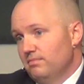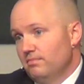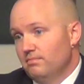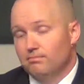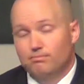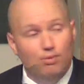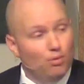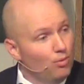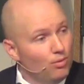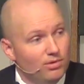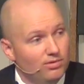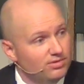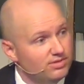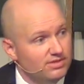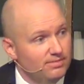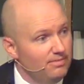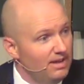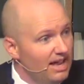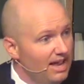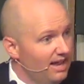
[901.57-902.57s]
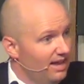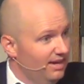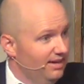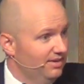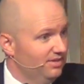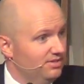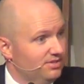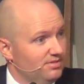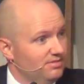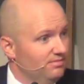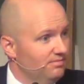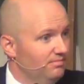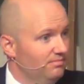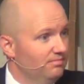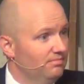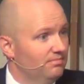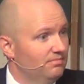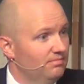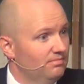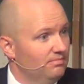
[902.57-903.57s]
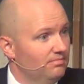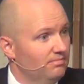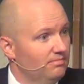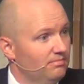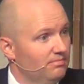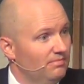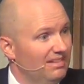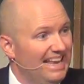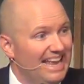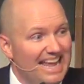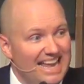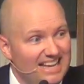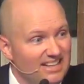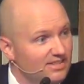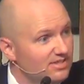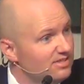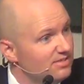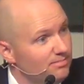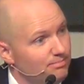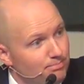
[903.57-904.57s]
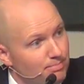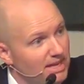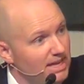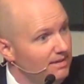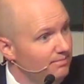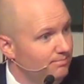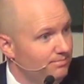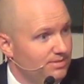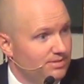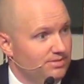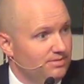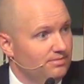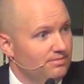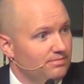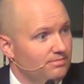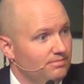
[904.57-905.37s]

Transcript: Boil some eggs. Eat some peeps.